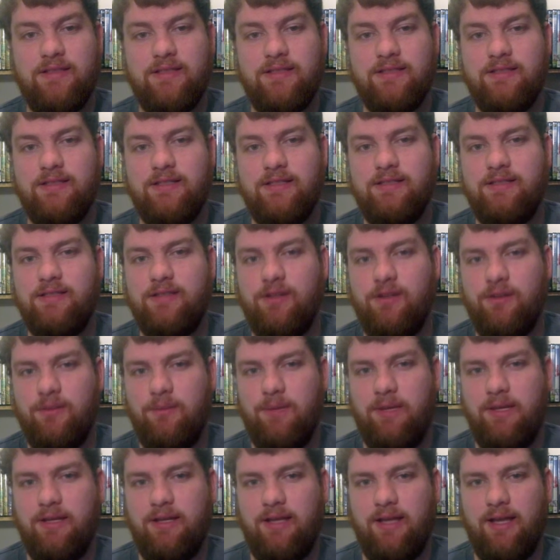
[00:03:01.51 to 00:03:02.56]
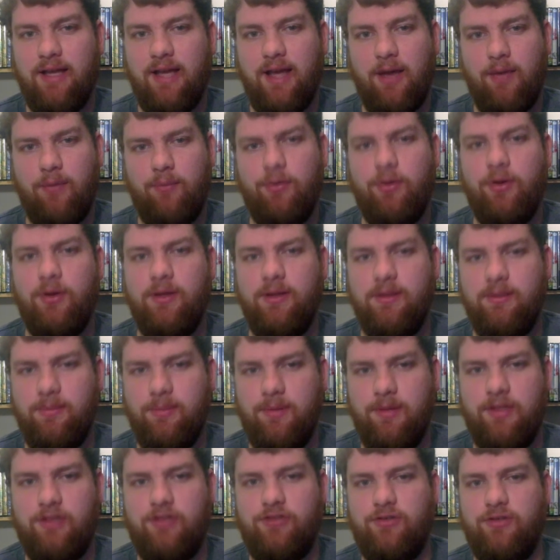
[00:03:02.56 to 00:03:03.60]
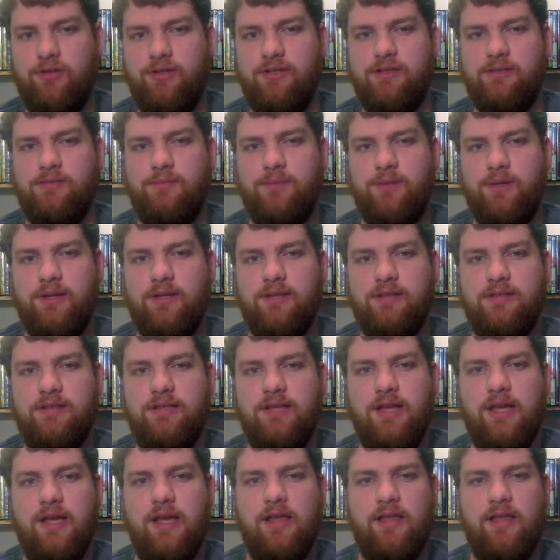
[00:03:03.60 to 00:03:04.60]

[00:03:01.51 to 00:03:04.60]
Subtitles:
doesn't necessarily mean like how pretty the picture is, because